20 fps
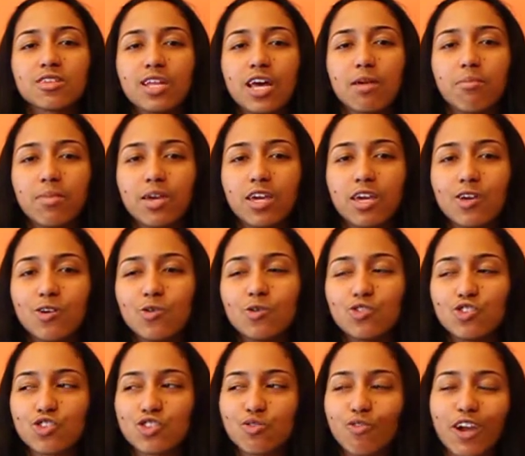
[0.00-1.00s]
like me who
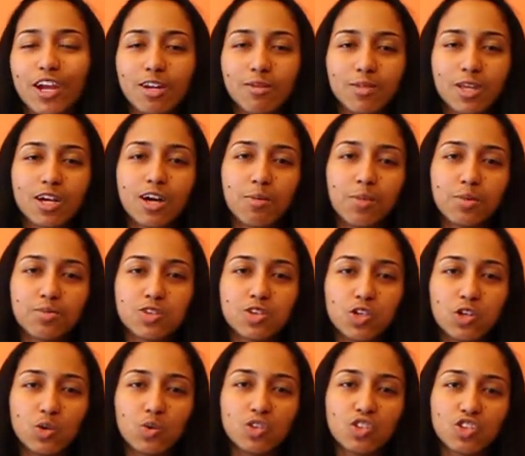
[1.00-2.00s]
just randomly come up to
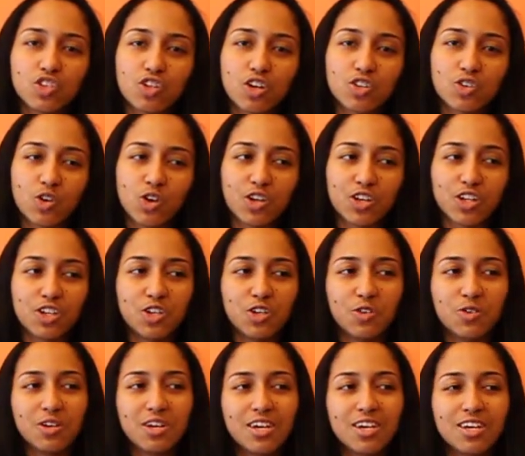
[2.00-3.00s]
you and just start talking to
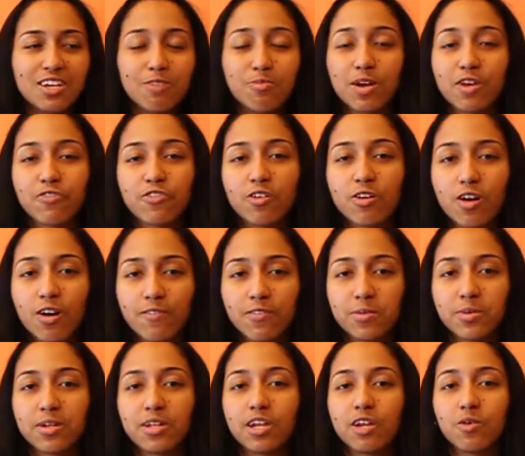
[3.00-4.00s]
you. You might feel
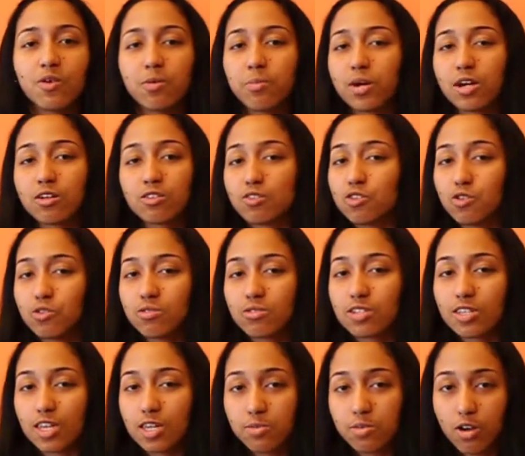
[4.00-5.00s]
uncomfortable anyway, but I'll
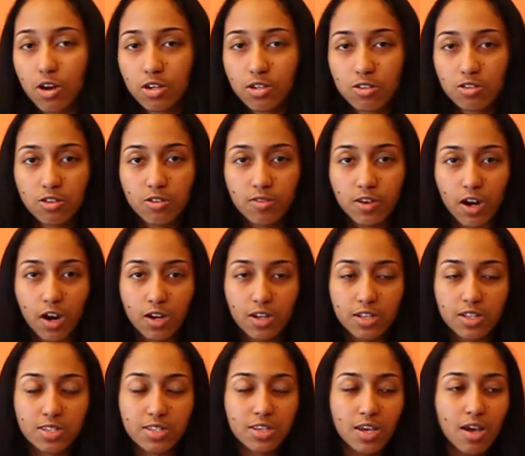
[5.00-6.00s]
keep talking to you
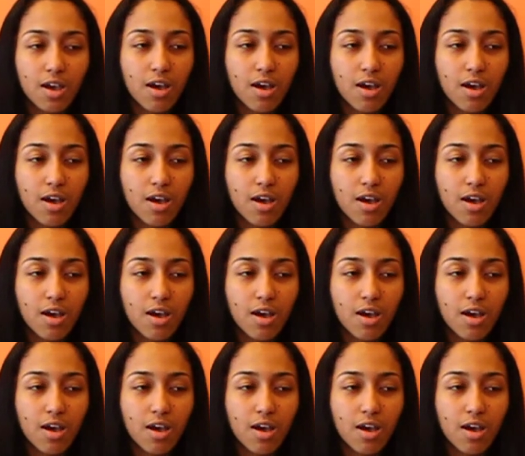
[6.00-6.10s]
regardless.